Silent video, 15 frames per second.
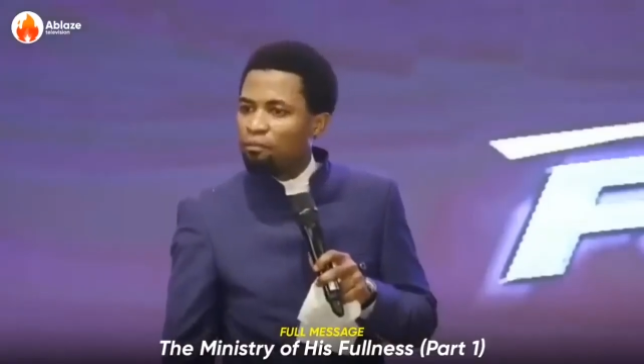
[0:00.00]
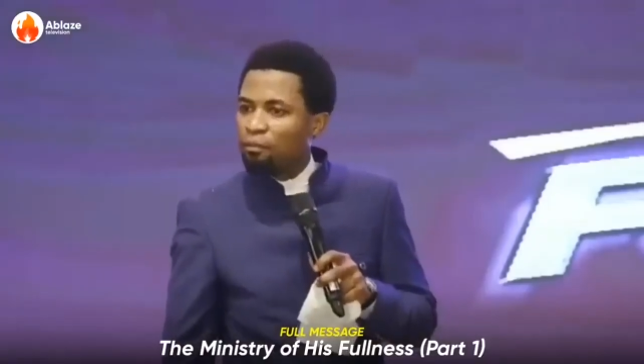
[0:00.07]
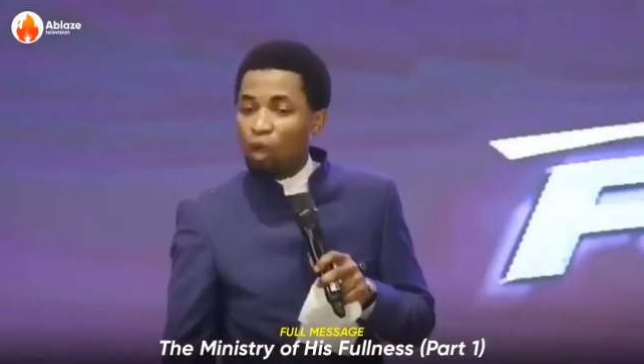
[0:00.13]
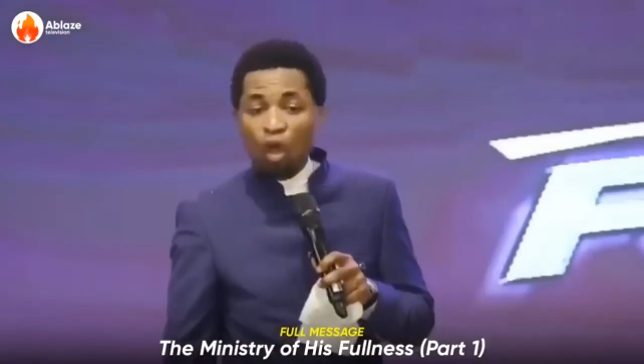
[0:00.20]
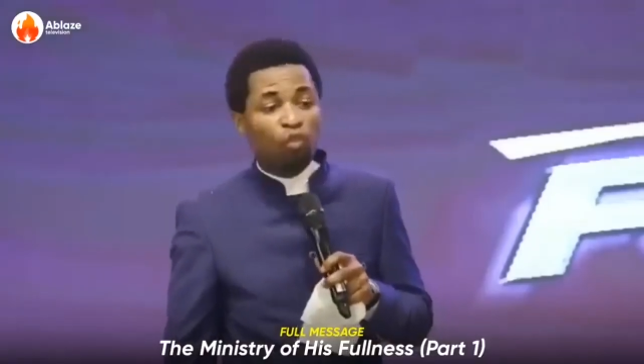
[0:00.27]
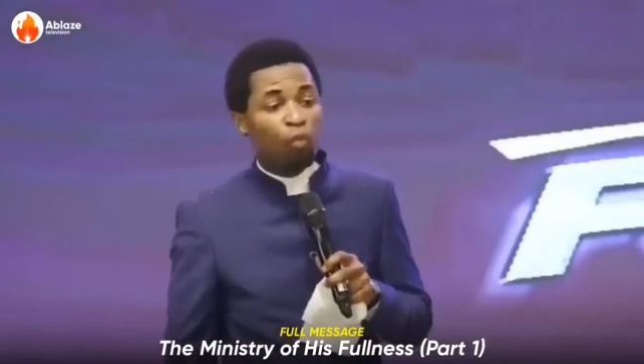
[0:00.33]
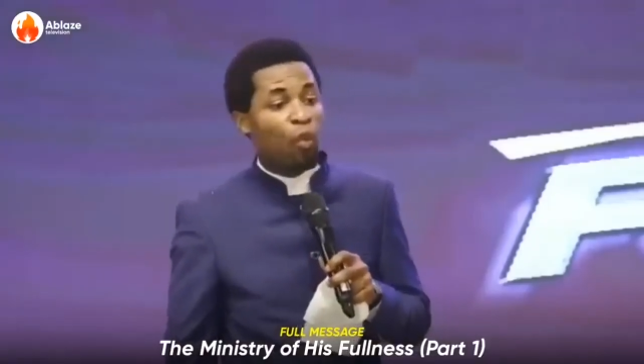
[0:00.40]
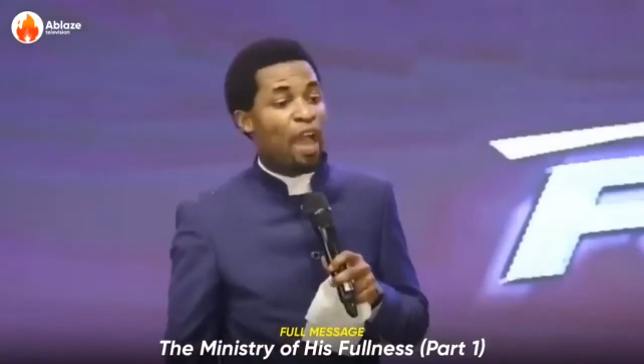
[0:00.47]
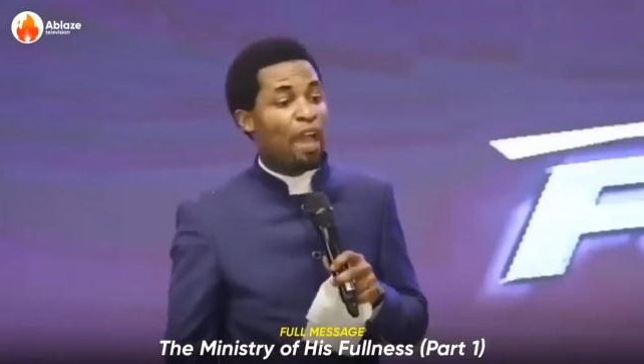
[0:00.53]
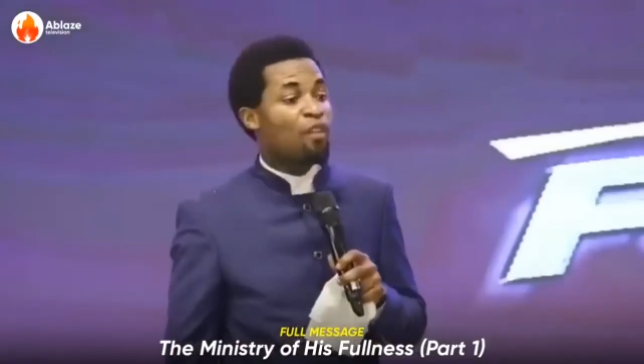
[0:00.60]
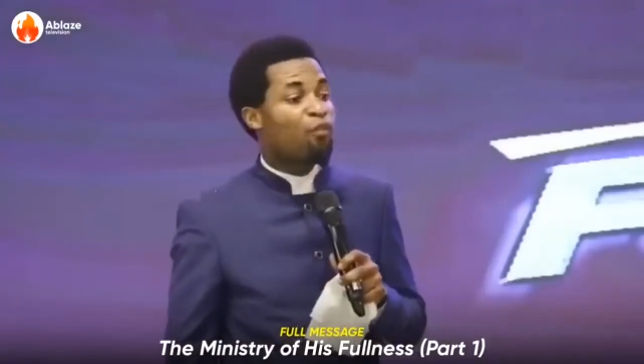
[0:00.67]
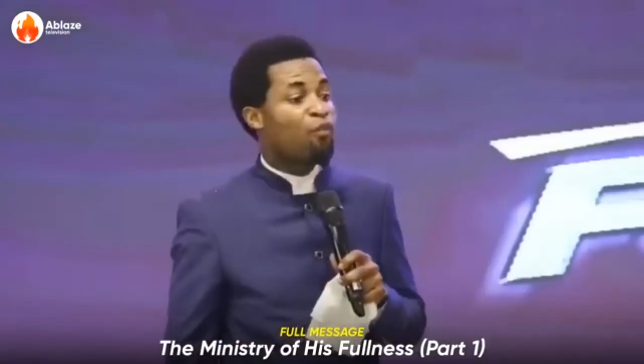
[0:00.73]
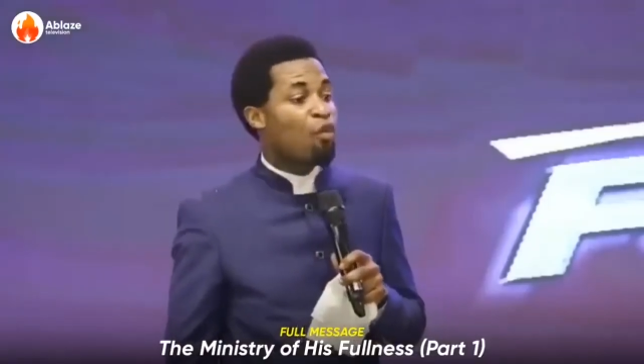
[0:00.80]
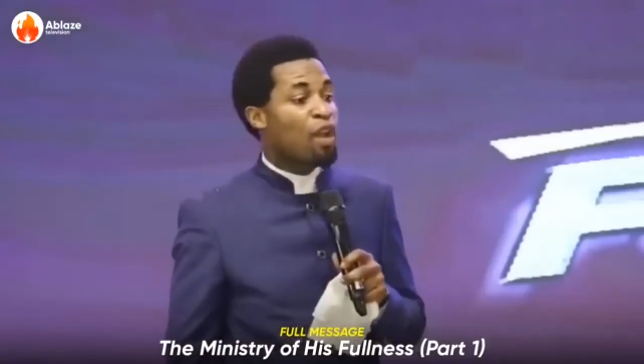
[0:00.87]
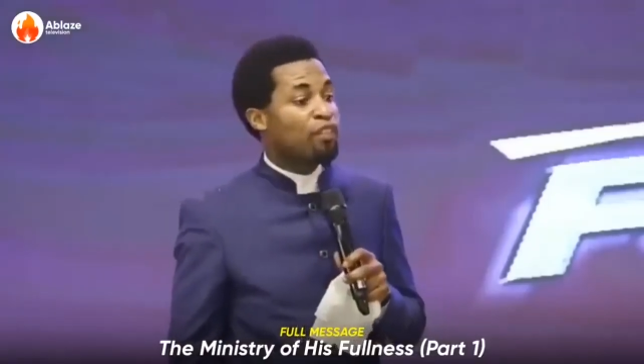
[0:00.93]
Because where
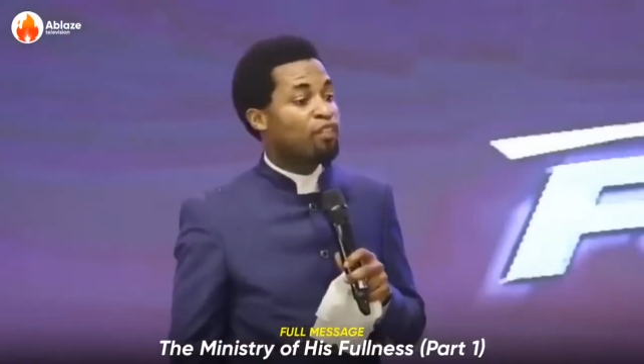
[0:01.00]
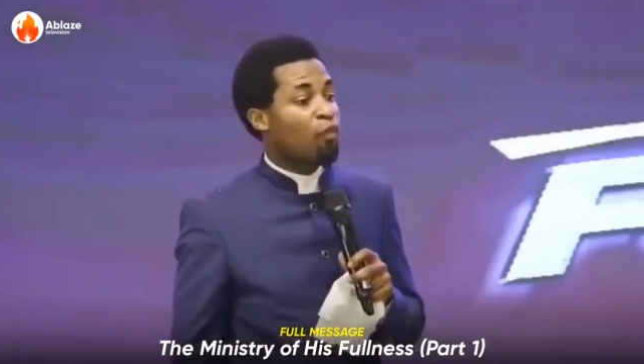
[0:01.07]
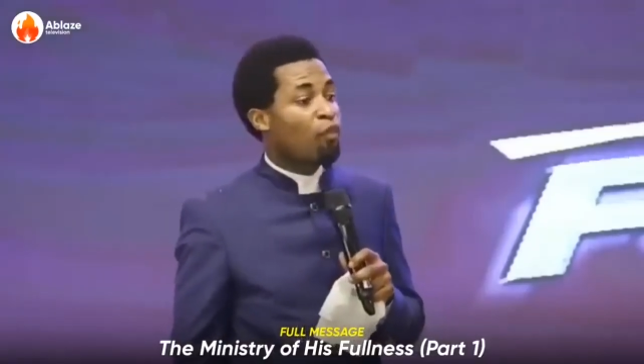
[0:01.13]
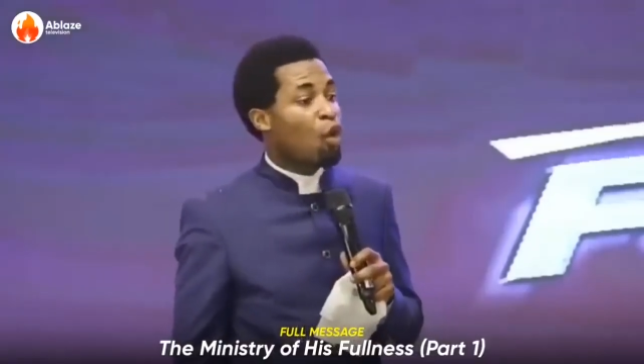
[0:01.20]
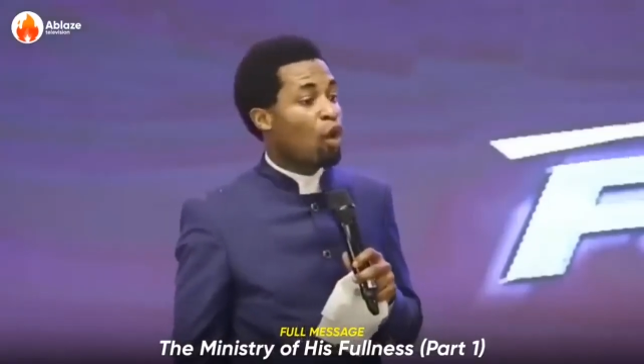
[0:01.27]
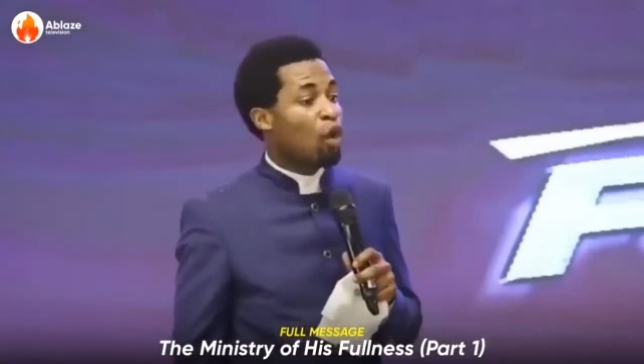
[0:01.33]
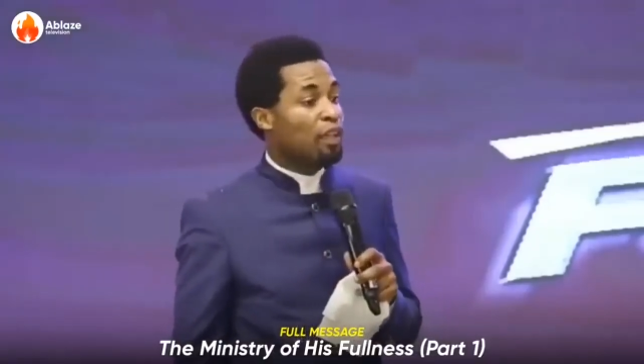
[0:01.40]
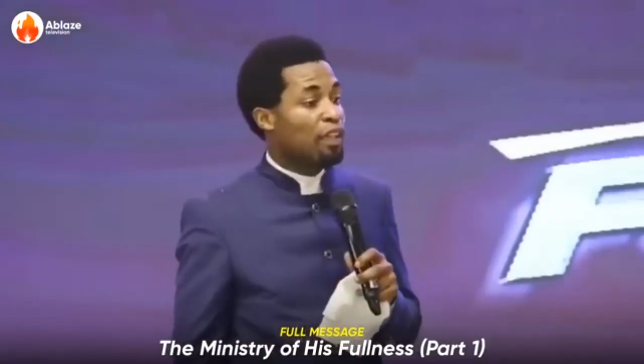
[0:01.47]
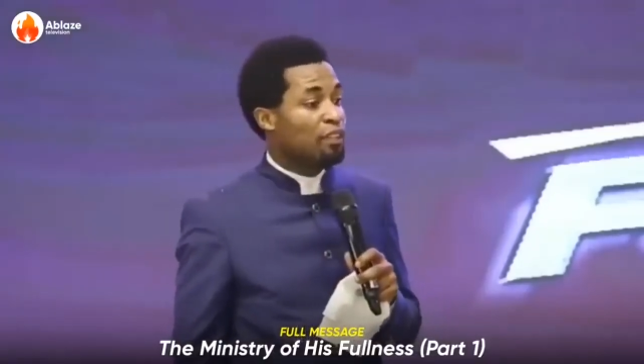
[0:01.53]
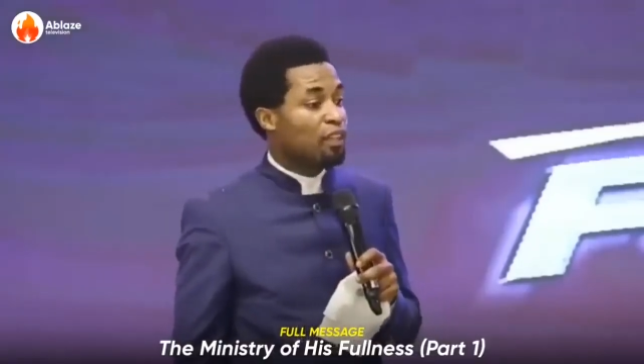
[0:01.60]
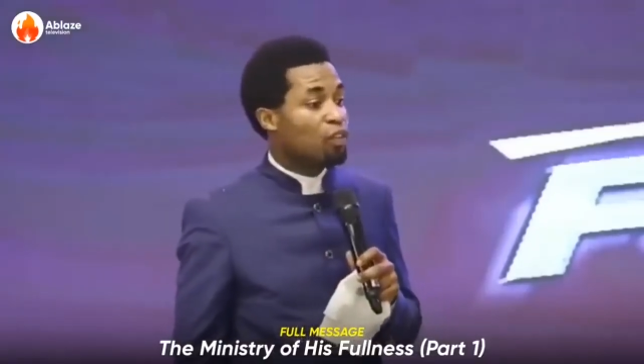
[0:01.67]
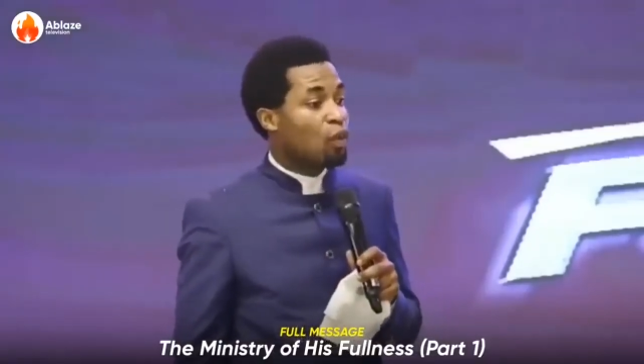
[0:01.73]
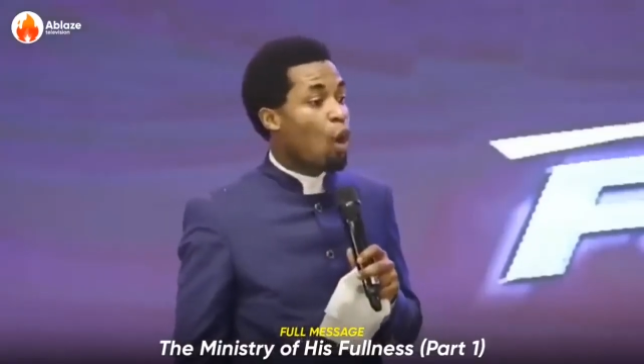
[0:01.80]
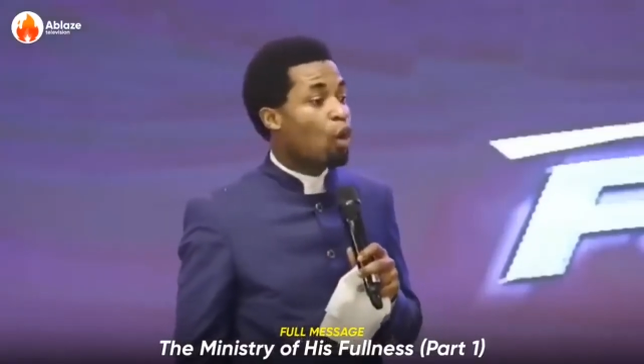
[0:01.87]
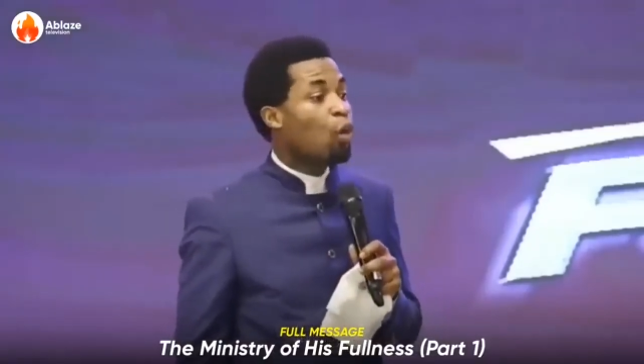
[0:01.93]
the fullness of God
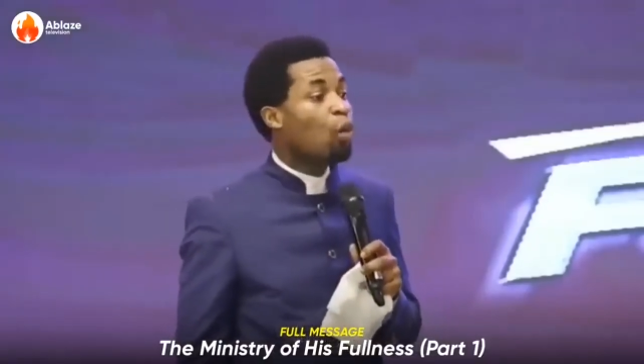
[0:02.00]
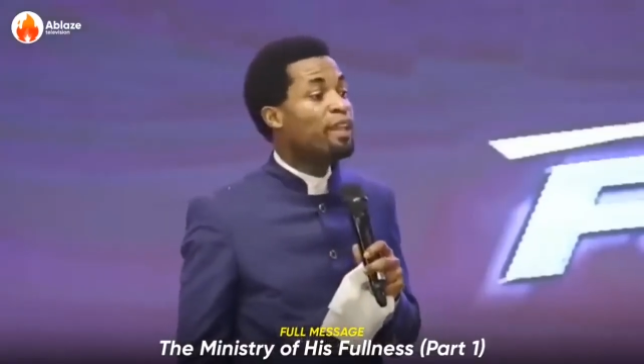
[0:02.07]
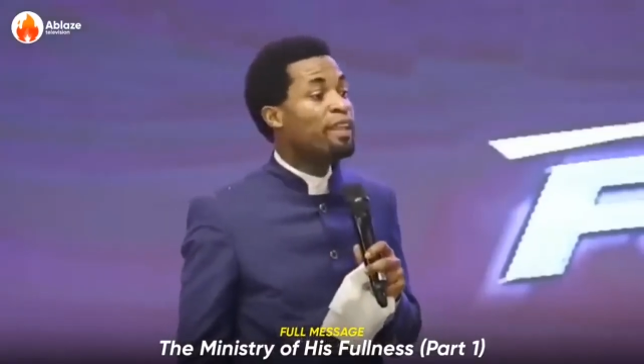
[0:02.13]
is called